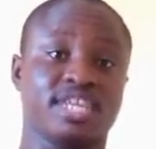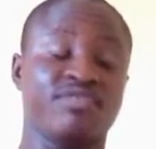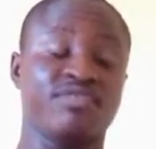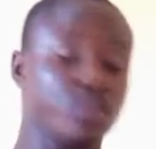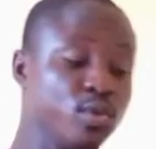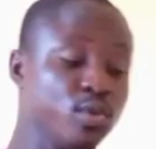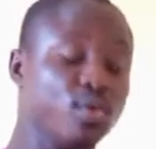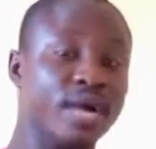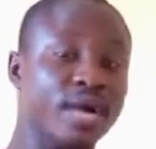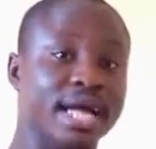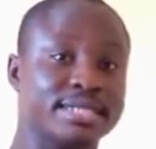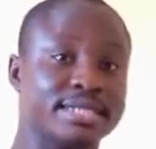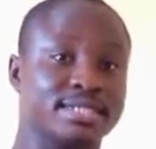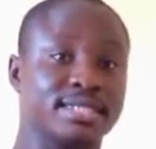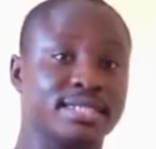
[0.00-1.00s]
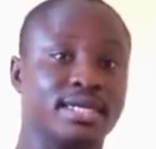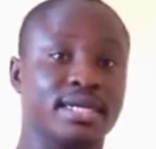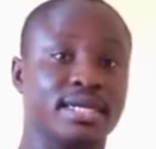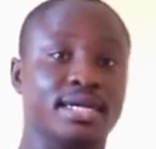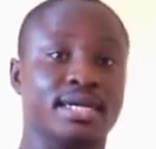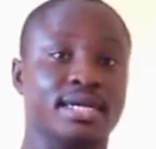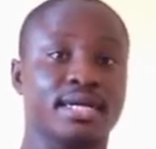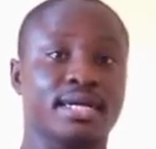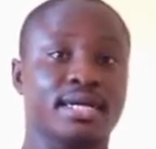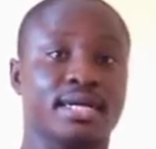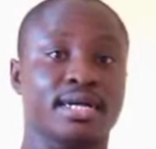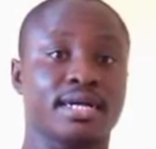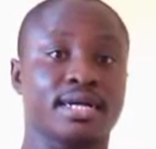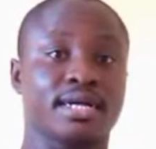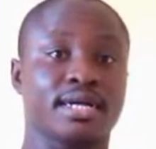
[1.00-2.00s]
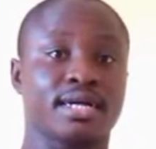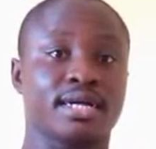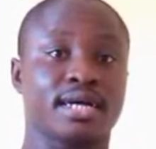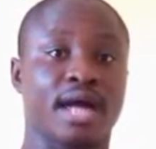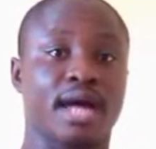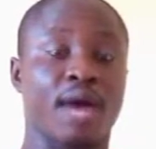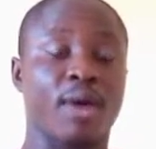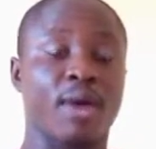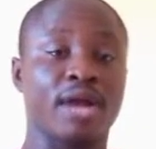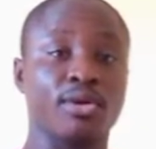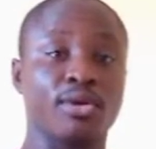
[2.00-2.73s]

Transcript: If you look at our